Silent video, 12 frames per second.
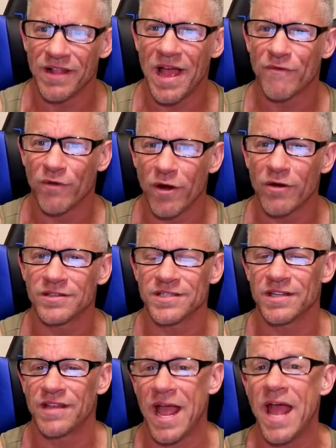life hurts
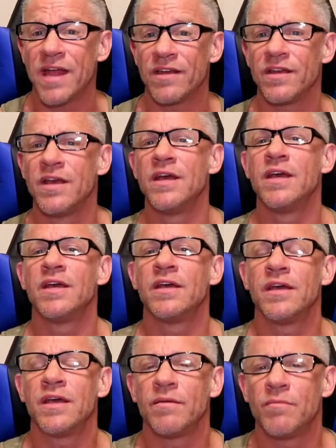at the end,
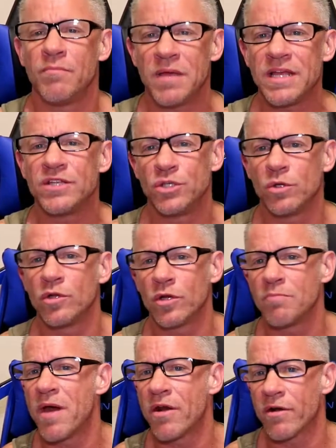means you'll
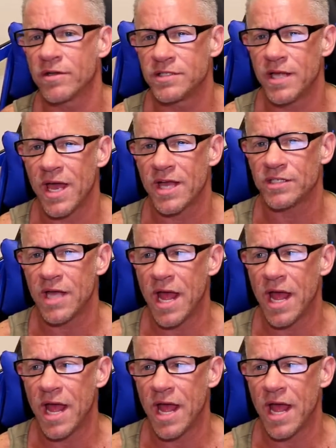look better on stage.